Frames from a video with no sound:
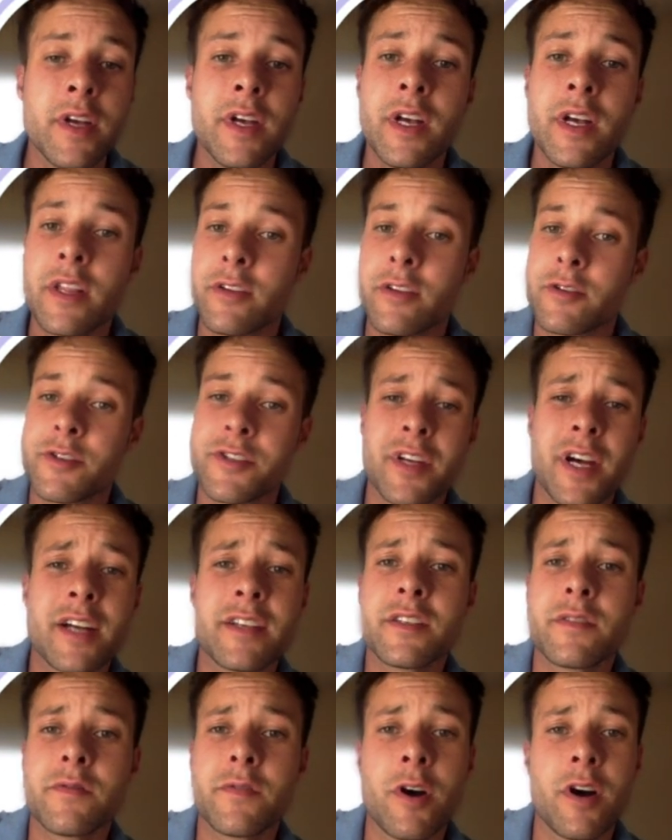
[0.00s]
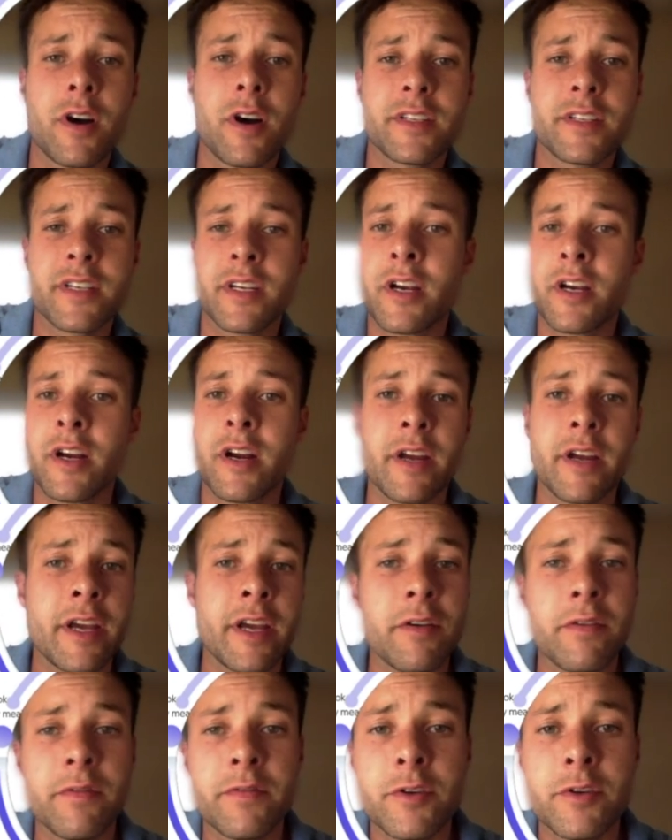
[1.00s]
There's tons of content here,
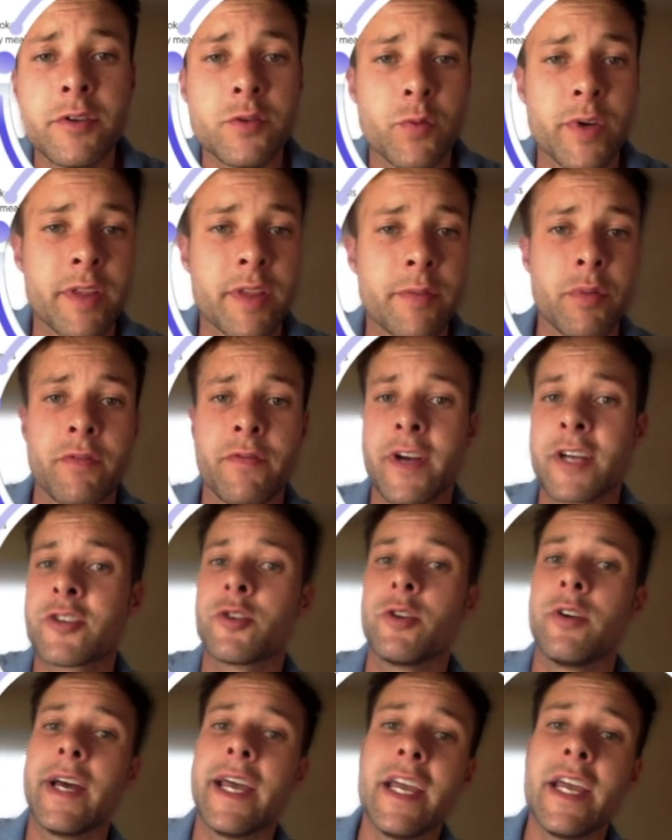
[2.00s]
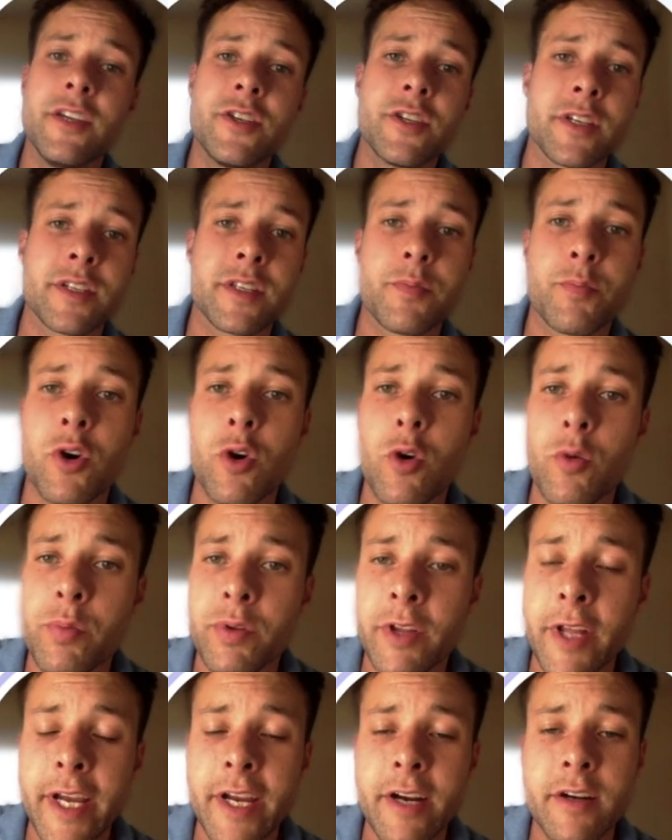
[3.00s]
interviews with professional agents, pro
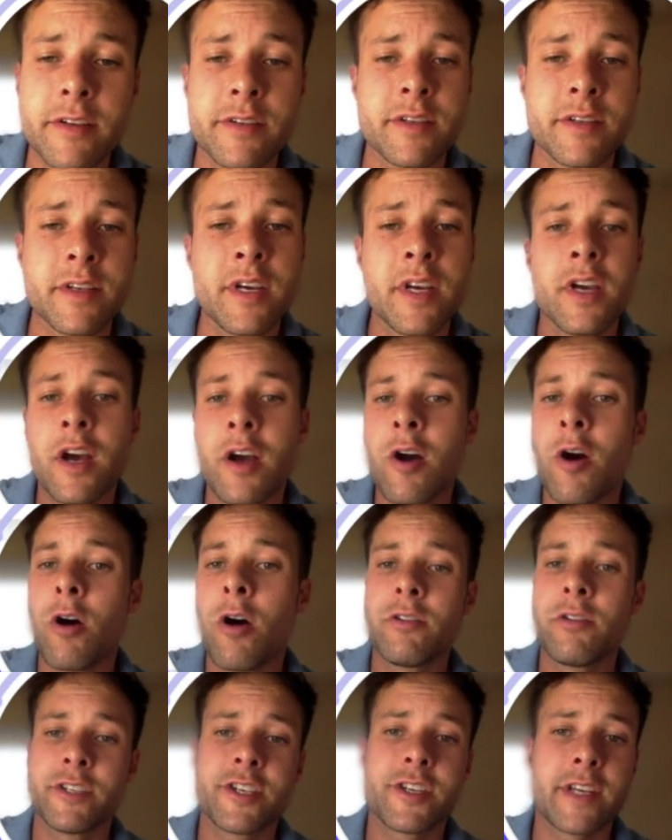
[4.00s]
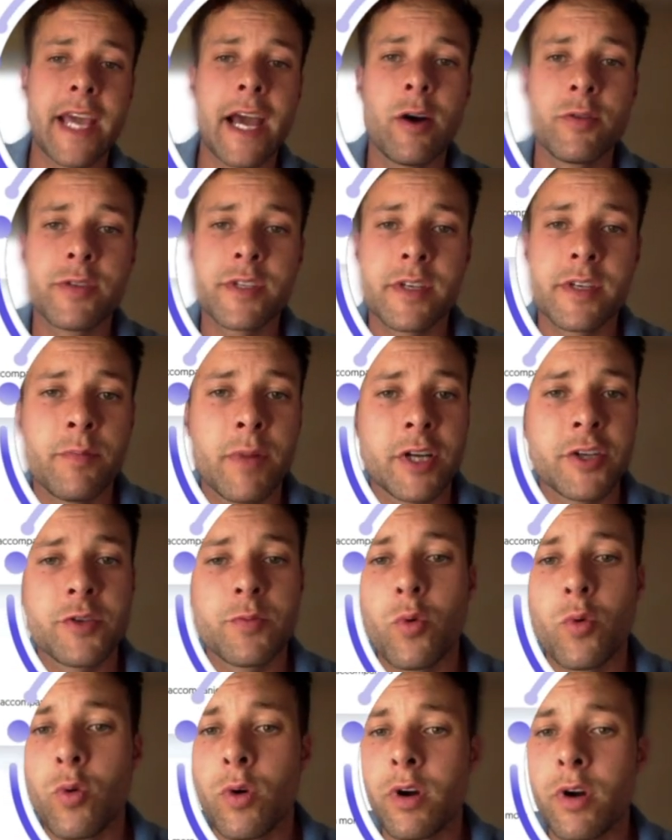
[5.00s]
players, college scouts and much
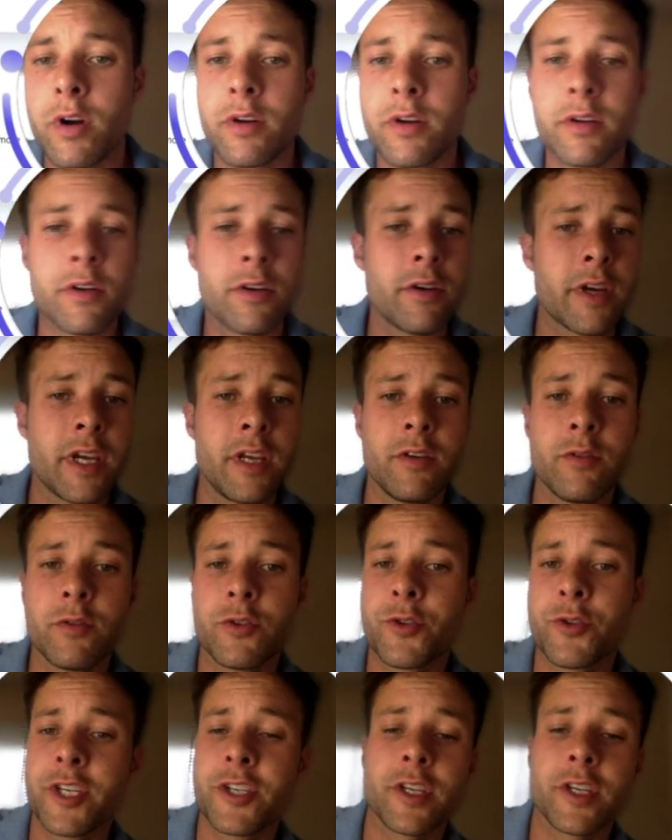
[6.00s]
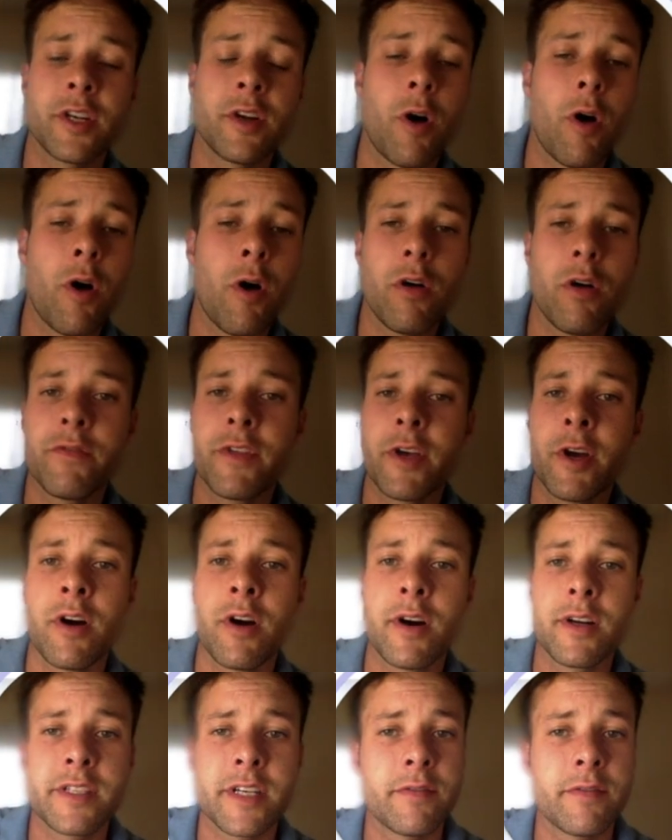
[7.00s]
more, cooking, nutrition, all of the
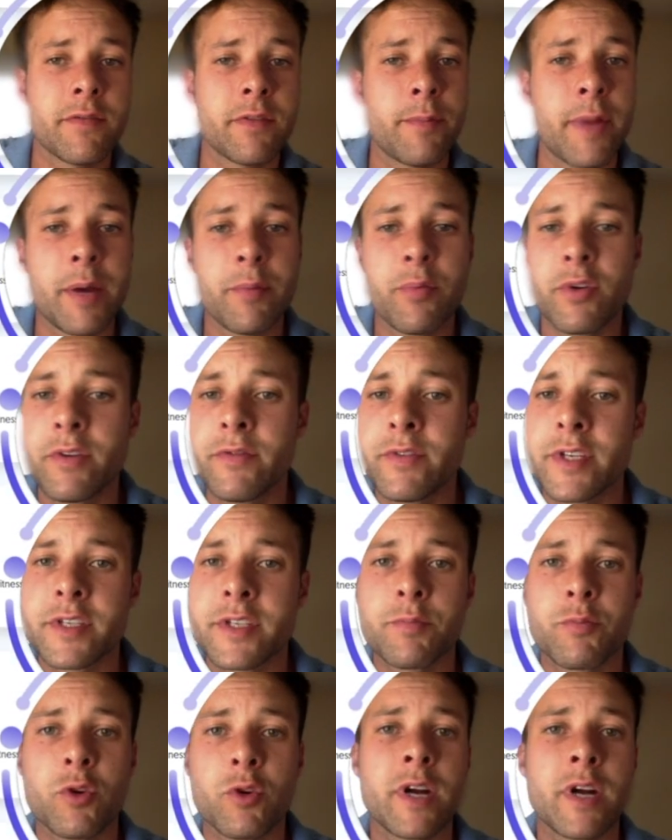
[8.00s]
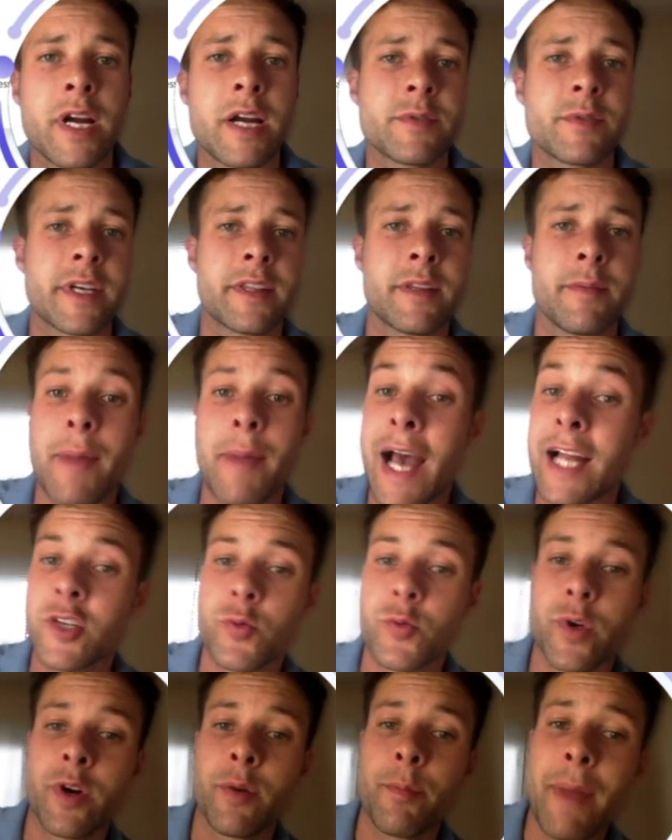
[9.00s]
content from my previous programs like the Match
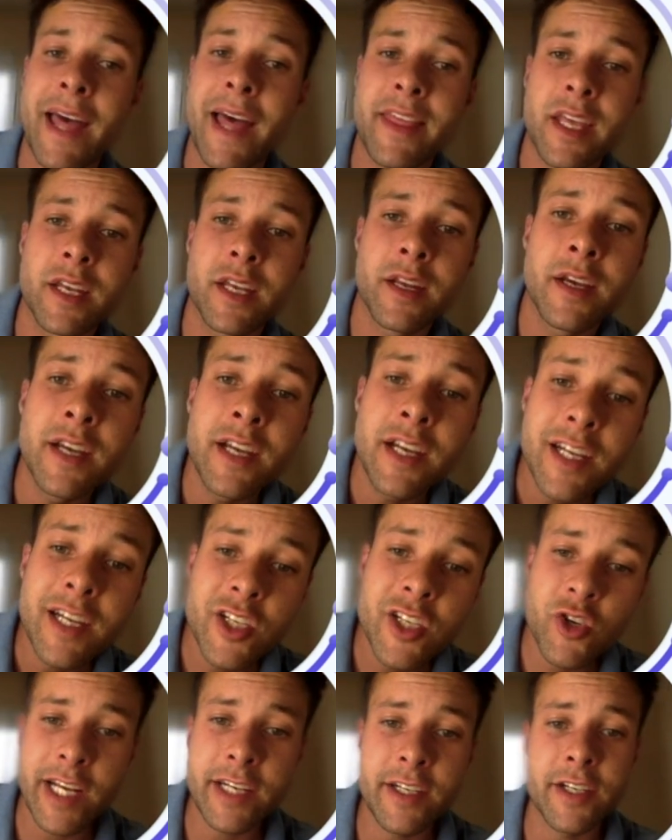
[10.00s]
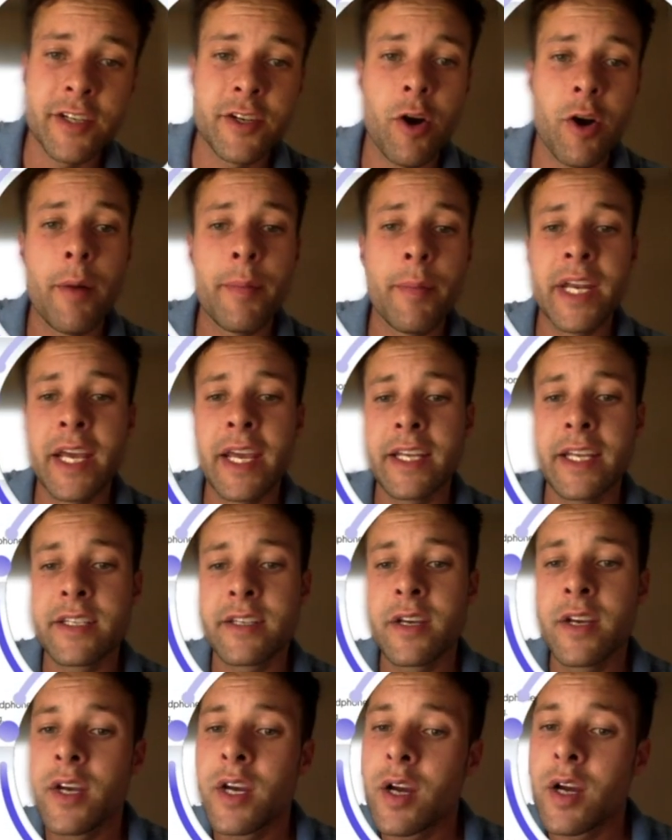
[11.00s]
Winner Method, Train to Dominate,
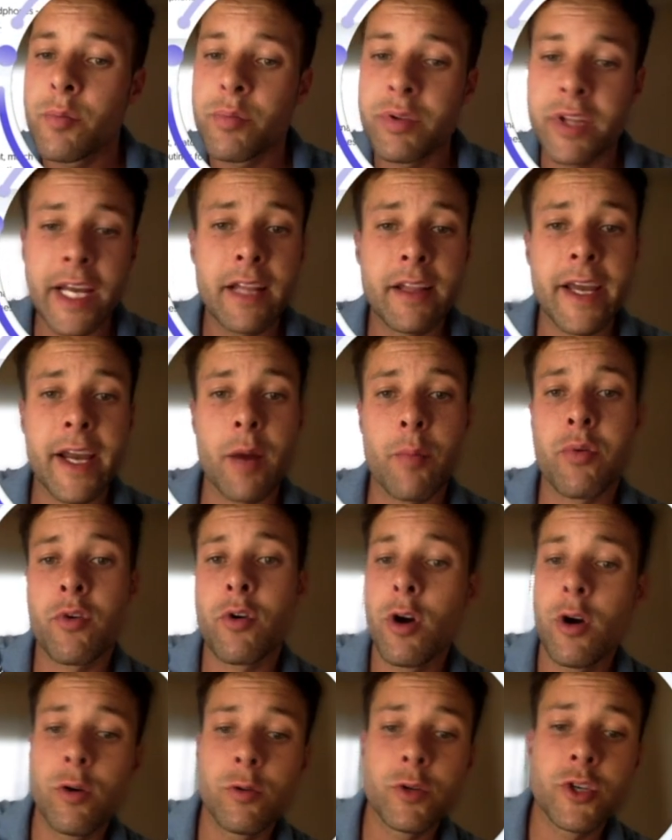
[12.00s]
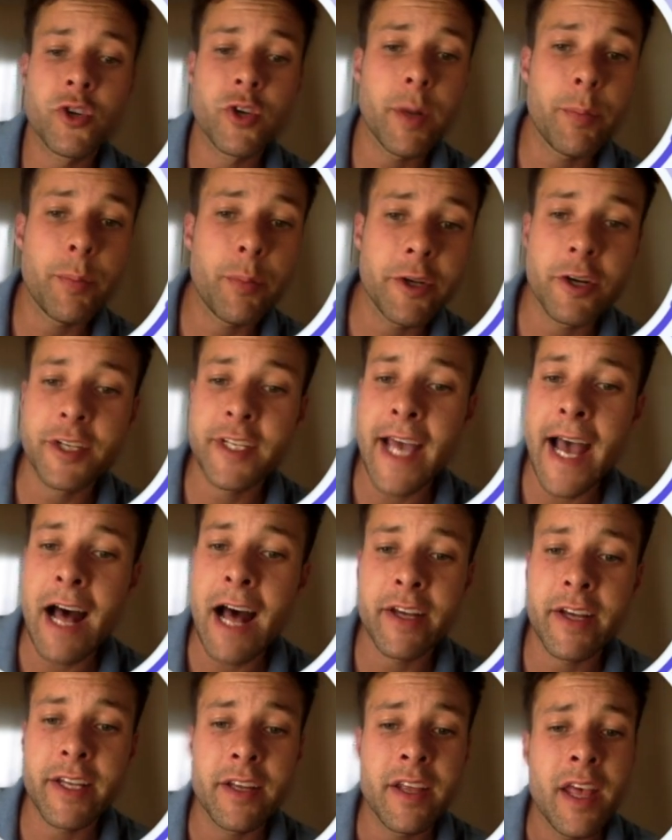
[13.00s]
play like a pro, triple your
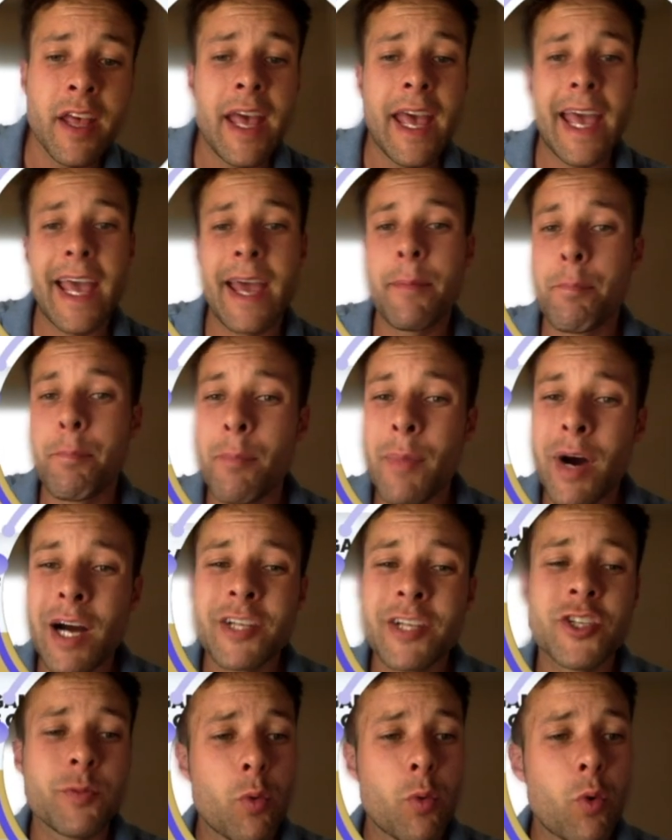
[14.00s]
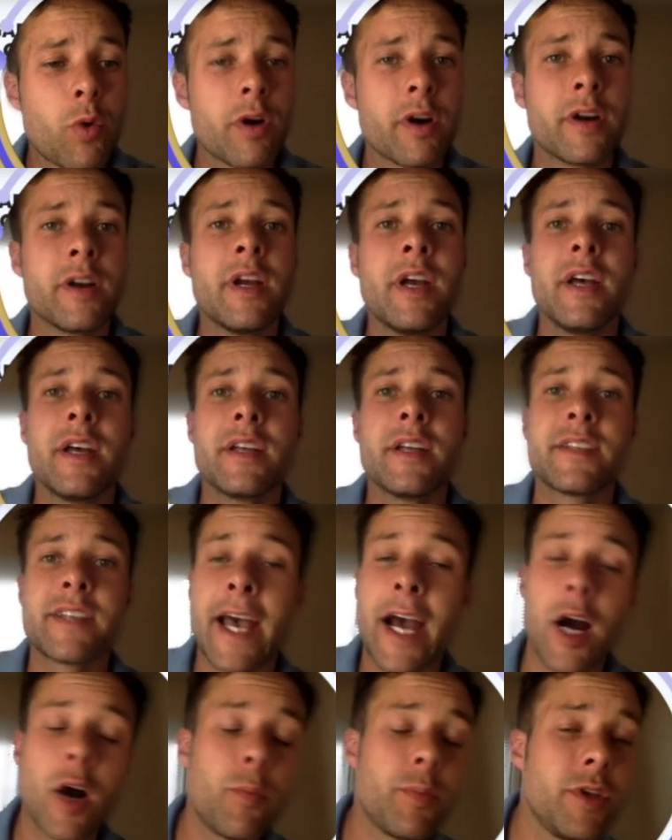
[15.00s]
talent, and much more to
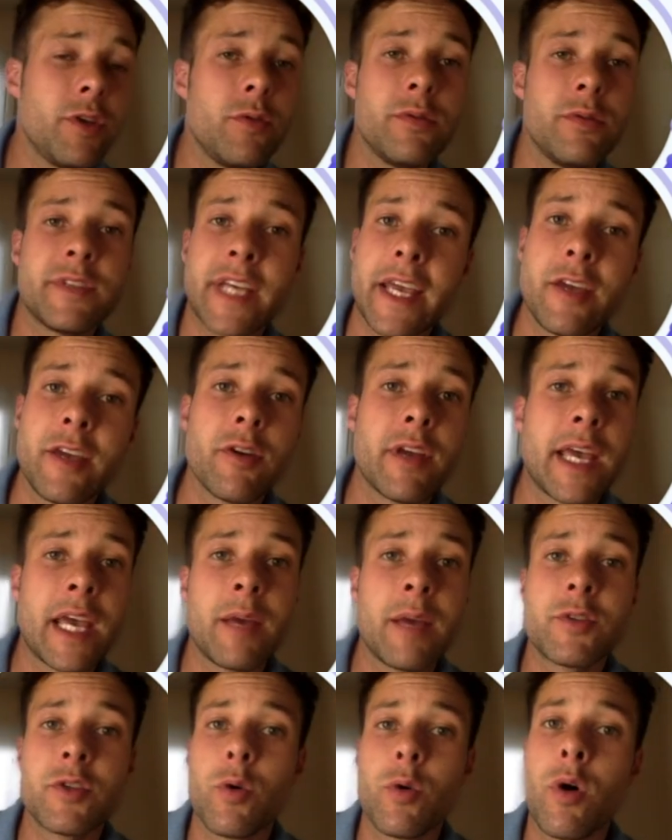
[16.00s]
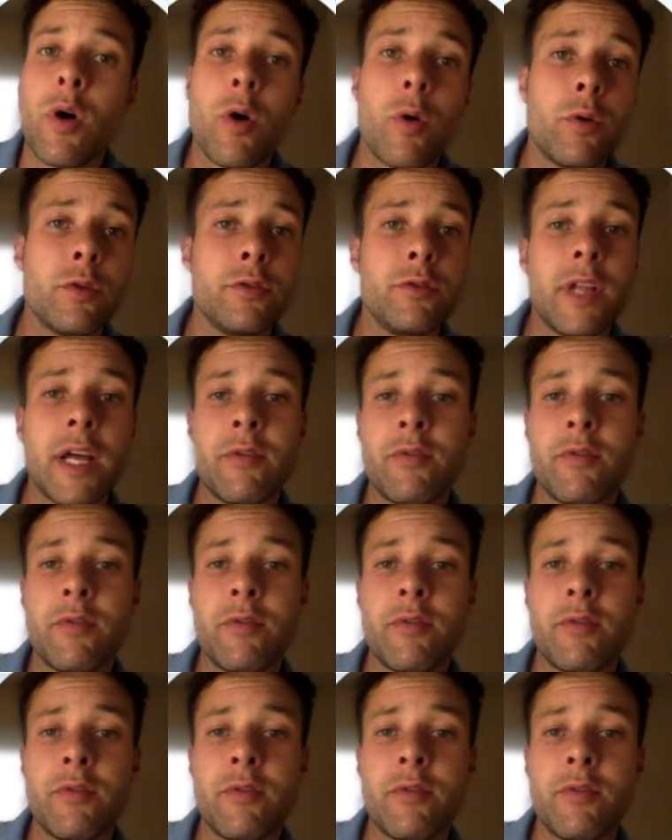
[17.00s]
help you take your game to a whole new level.